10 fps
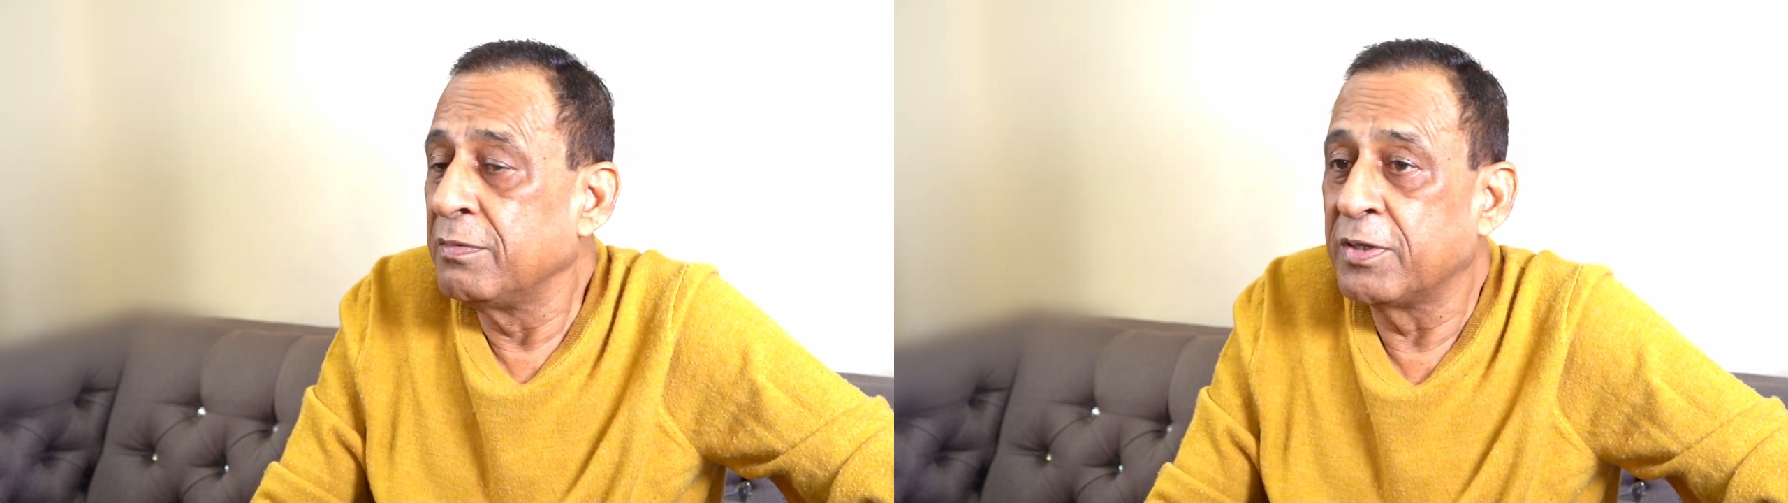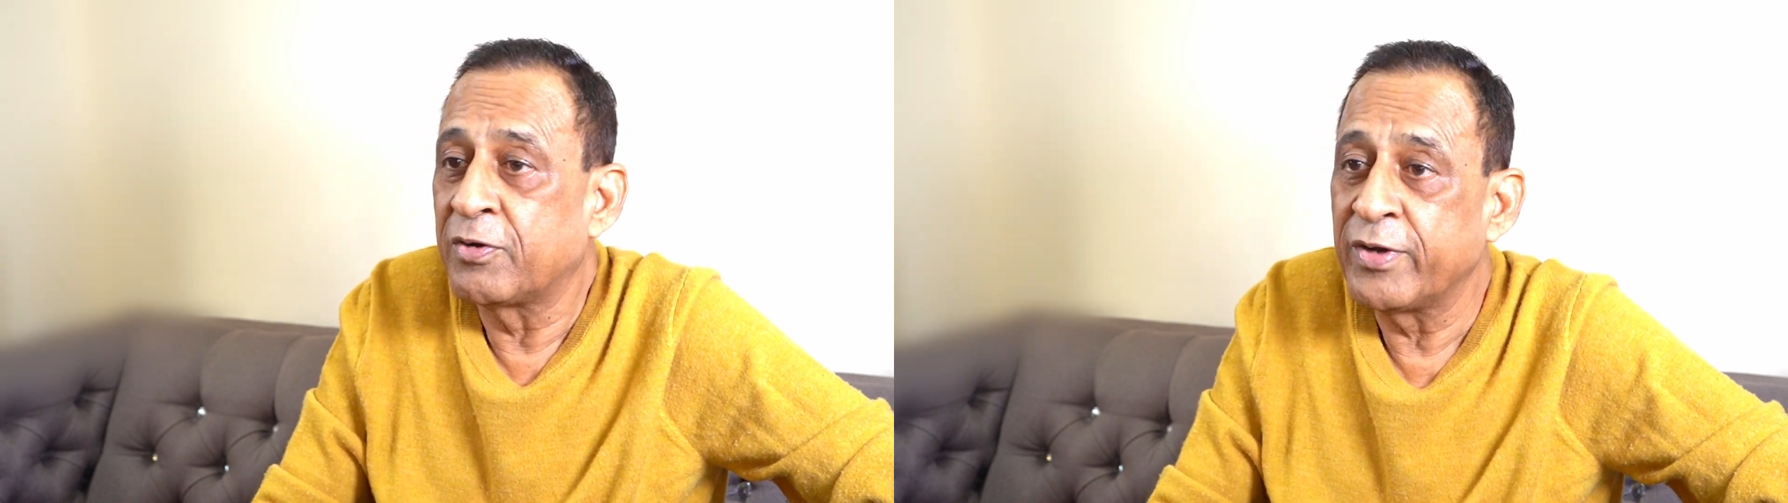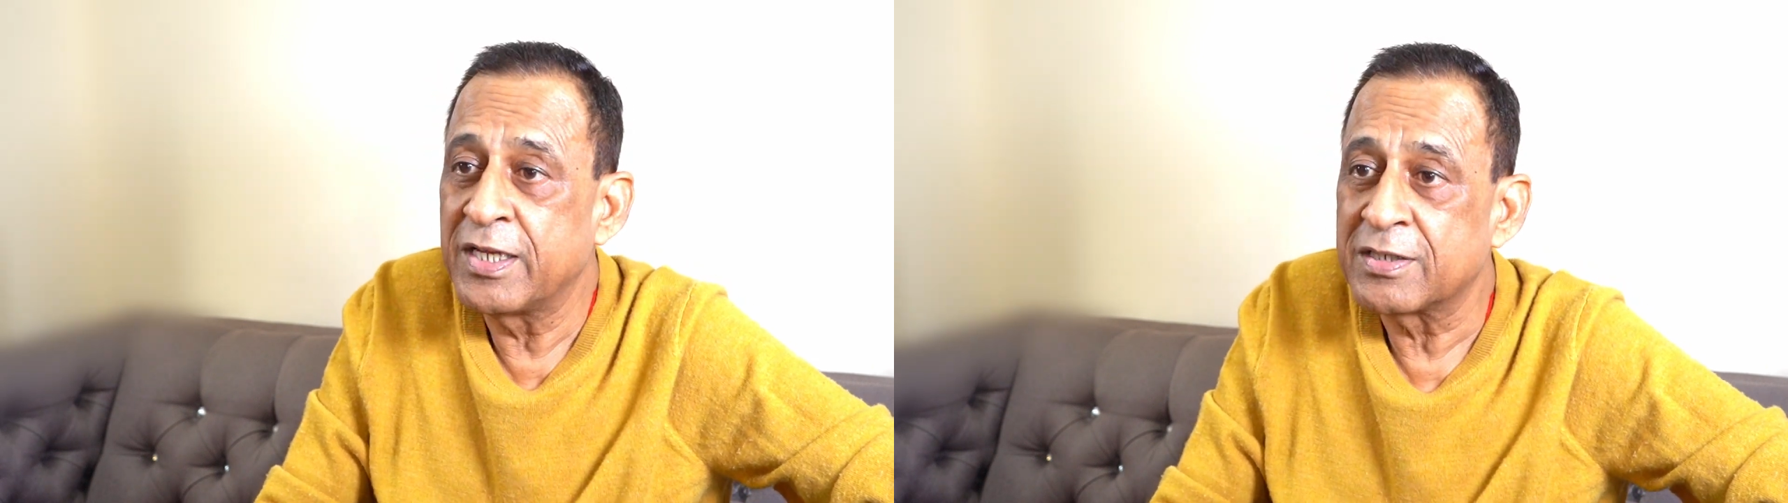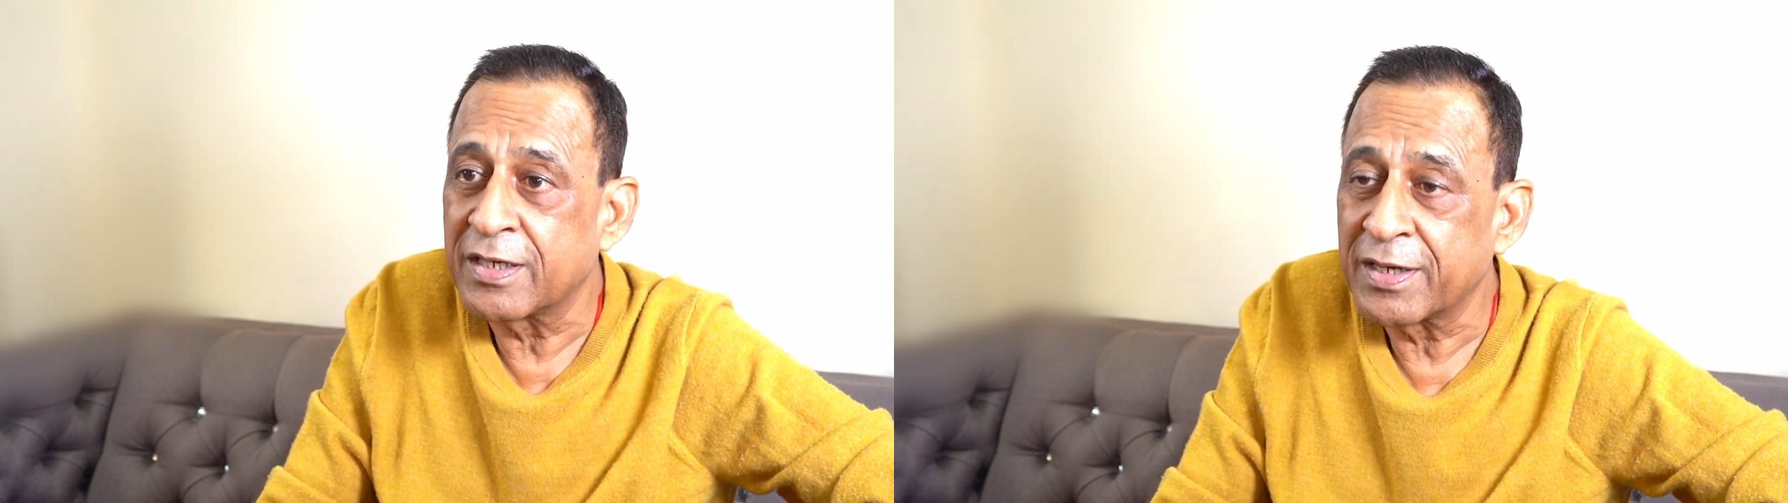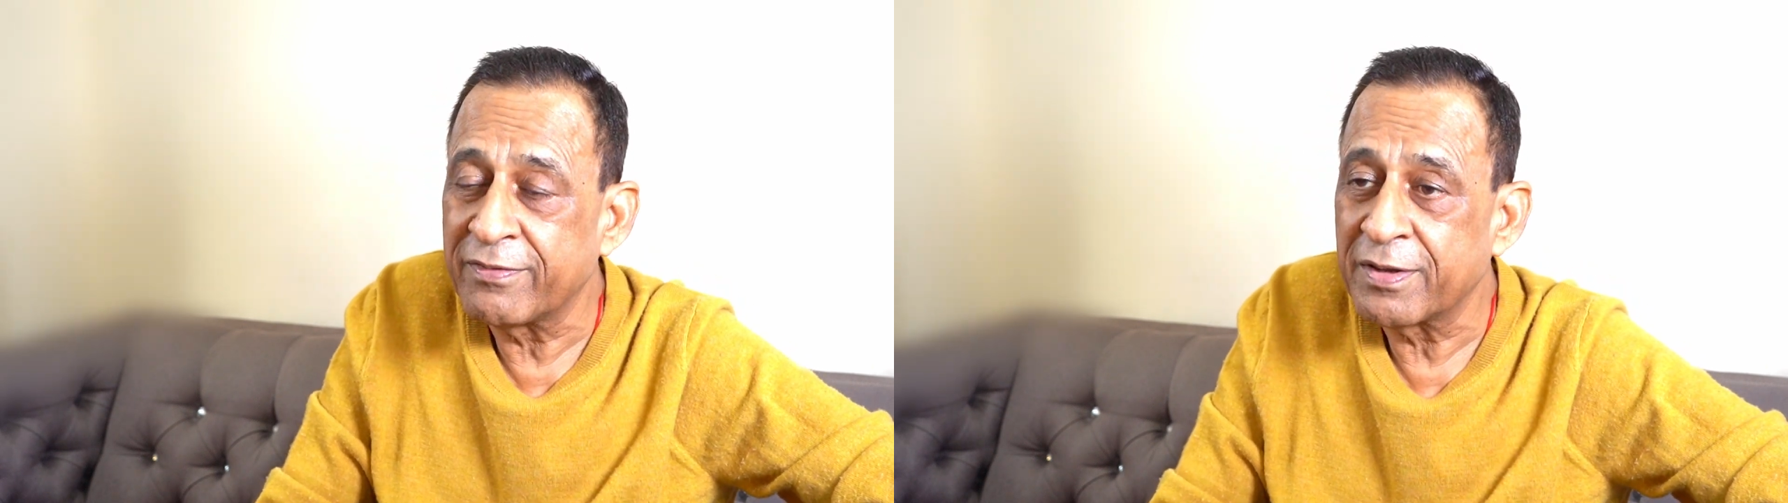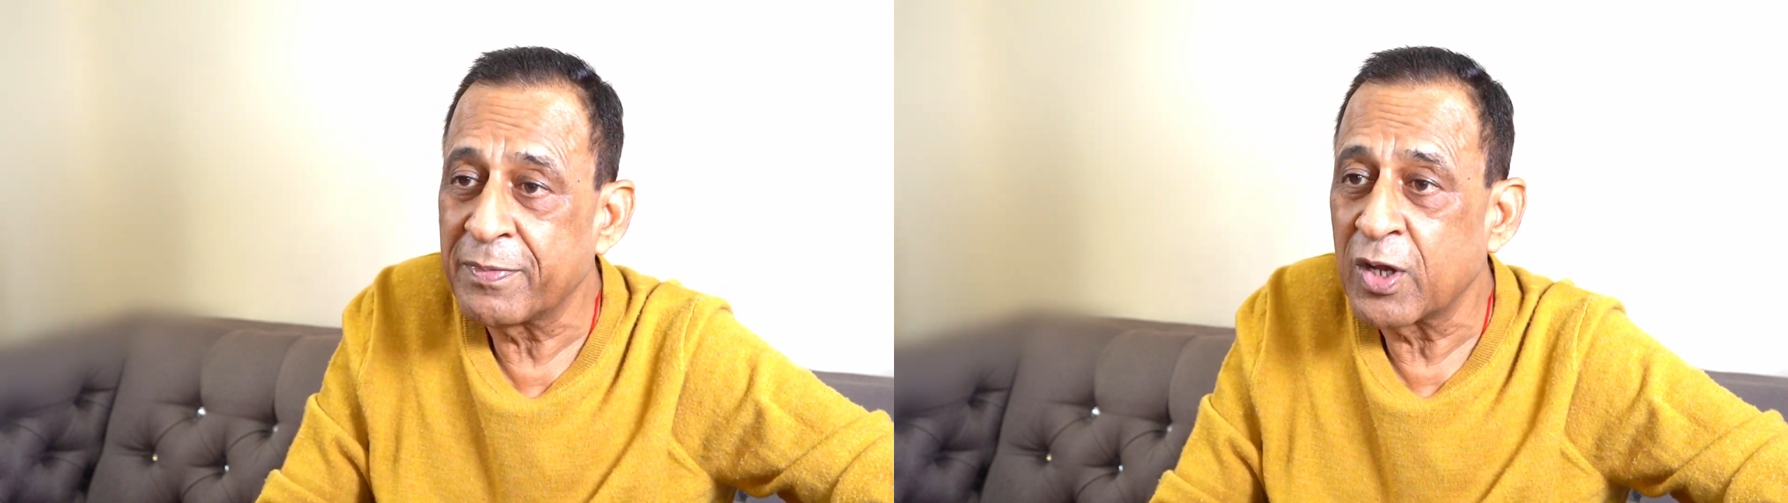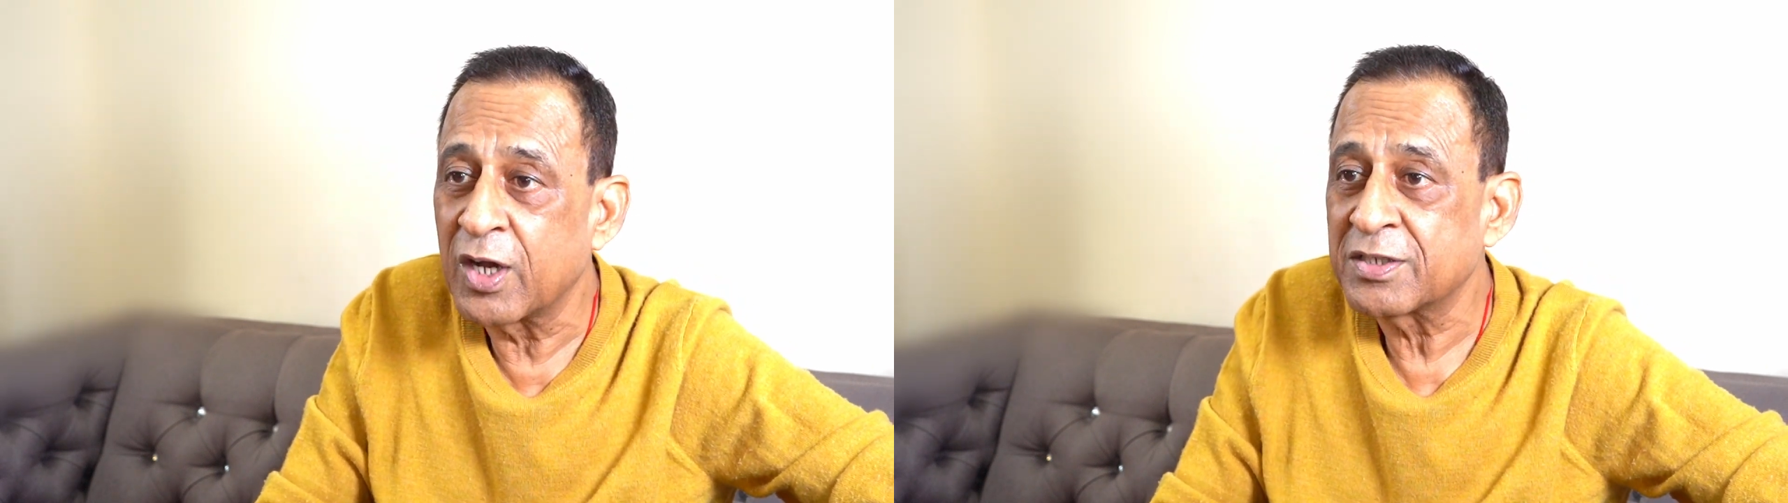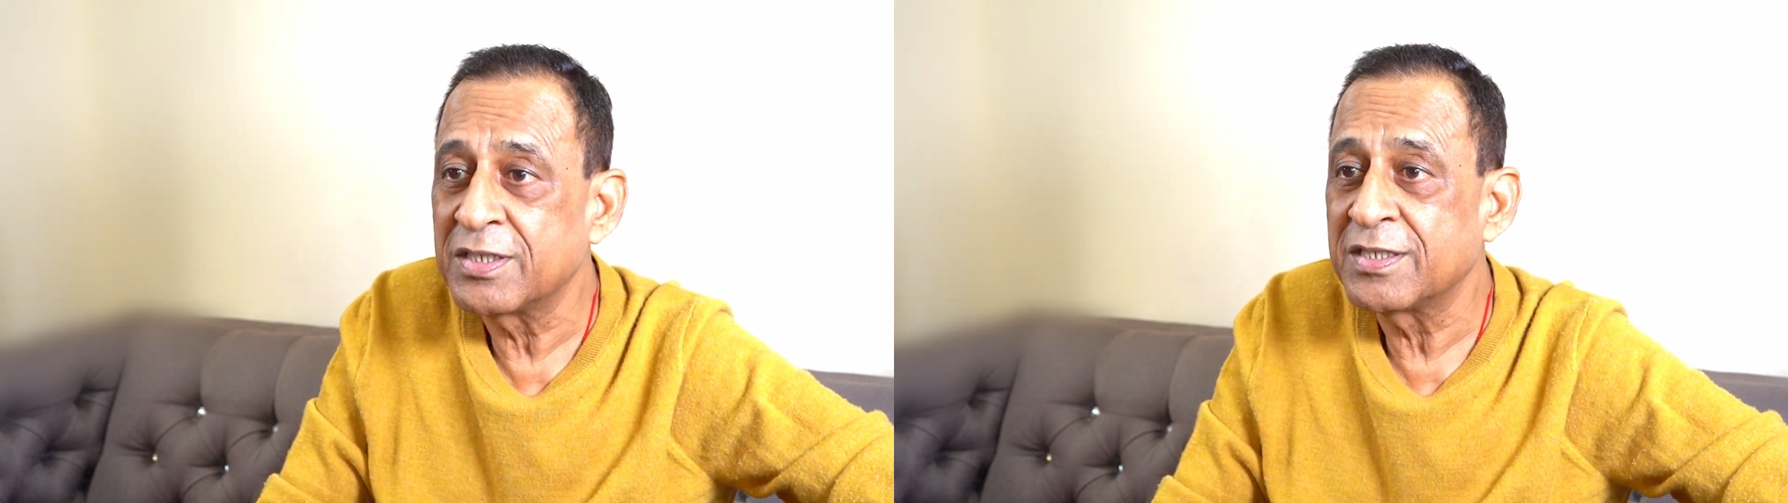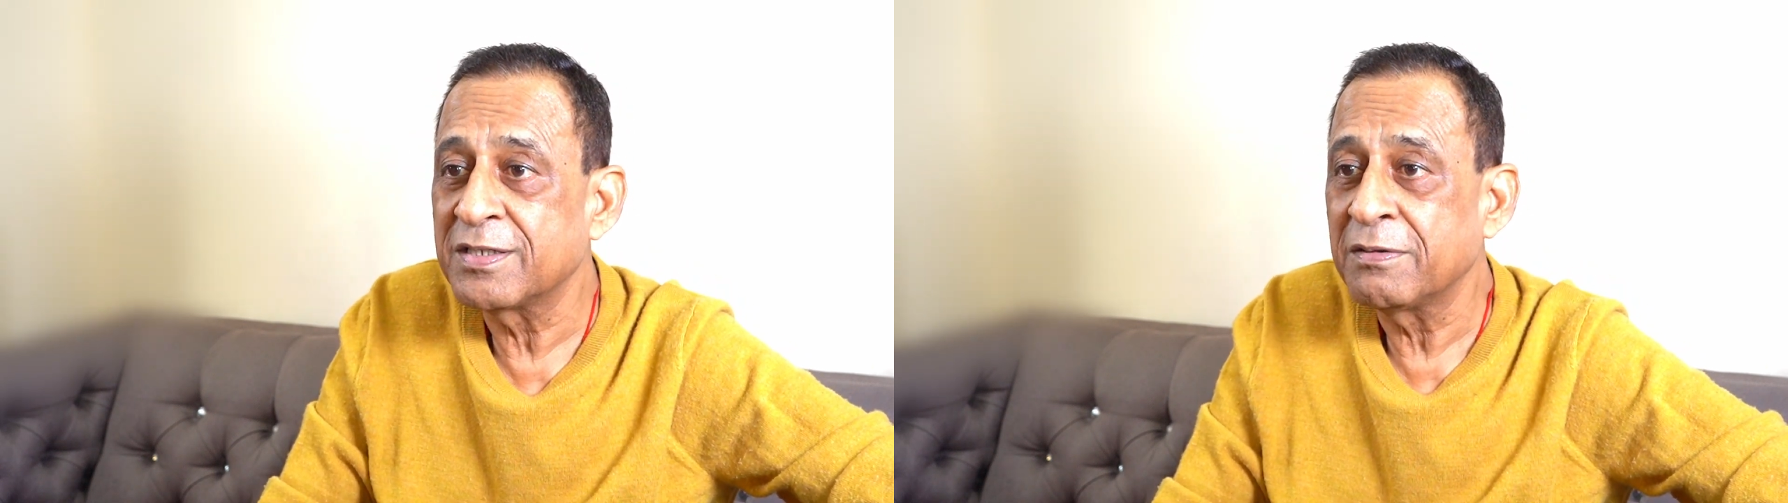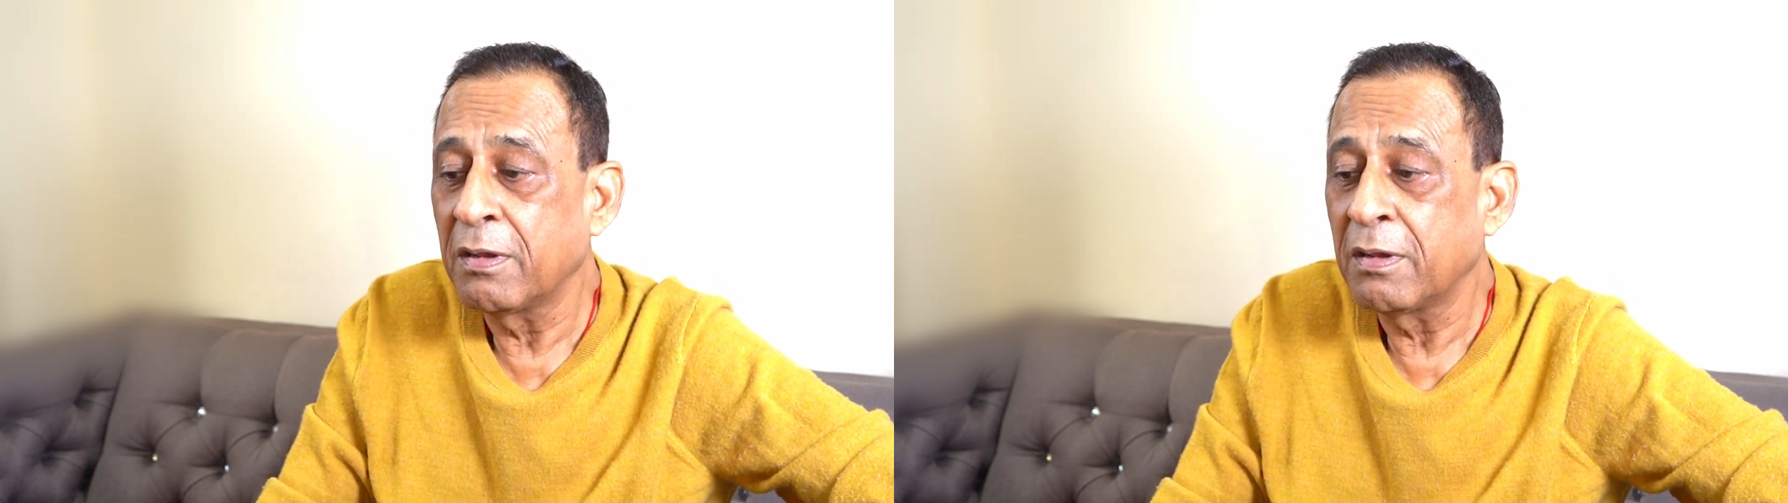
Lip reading: The trees are giving me oxygen.